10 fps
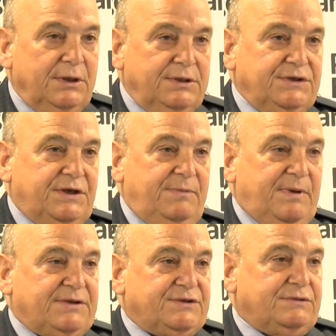to keep
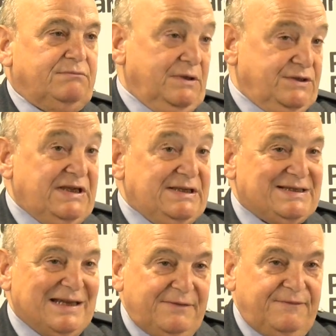our seas
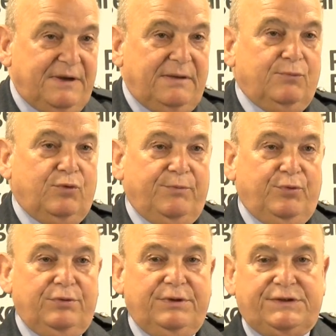safe and, more
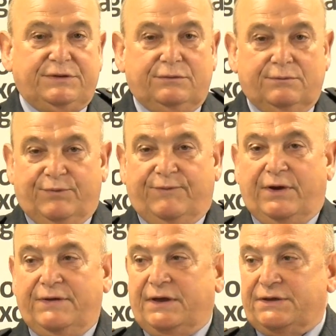importantly, to
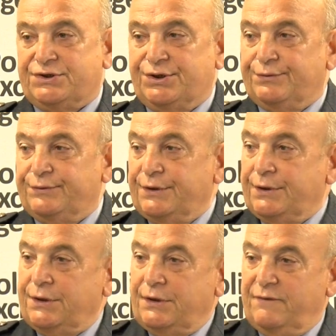provide that shield
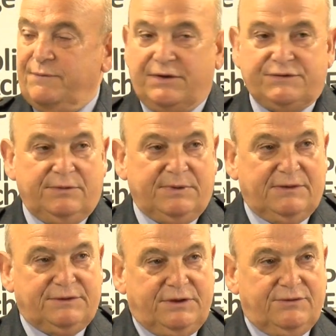of maritime
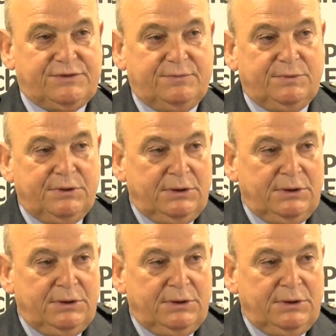counter-terrorism,